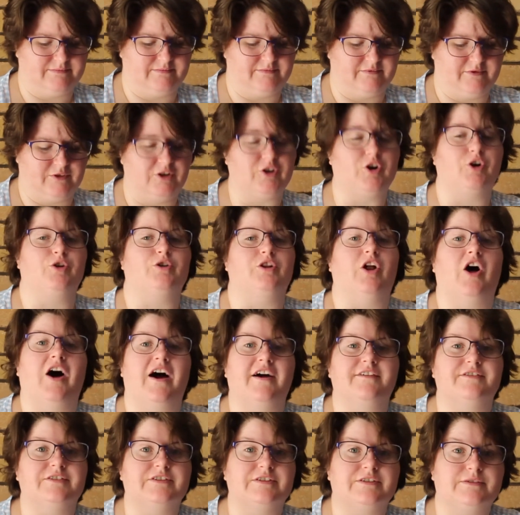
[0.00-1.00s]
low
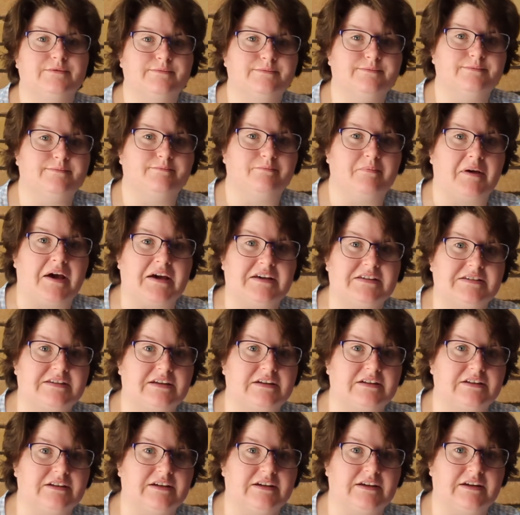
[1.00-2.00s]
lives,
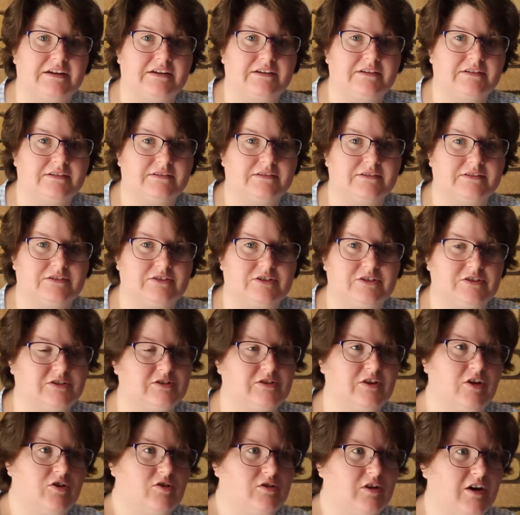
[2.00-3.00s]
basically. It's
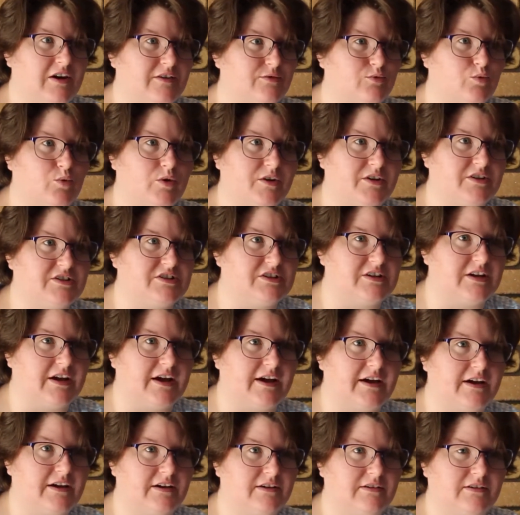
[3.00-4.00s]
just low lives wanting to
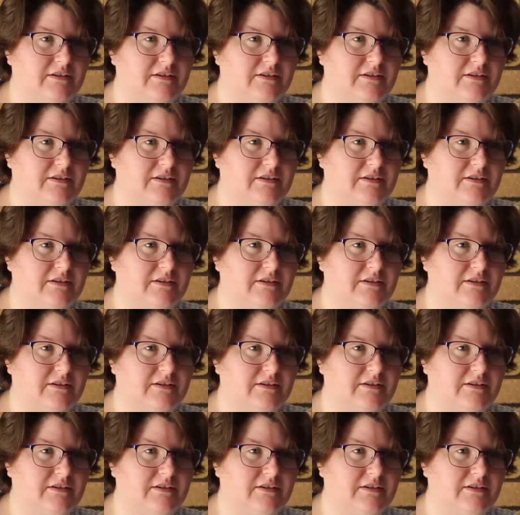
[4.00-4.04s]
get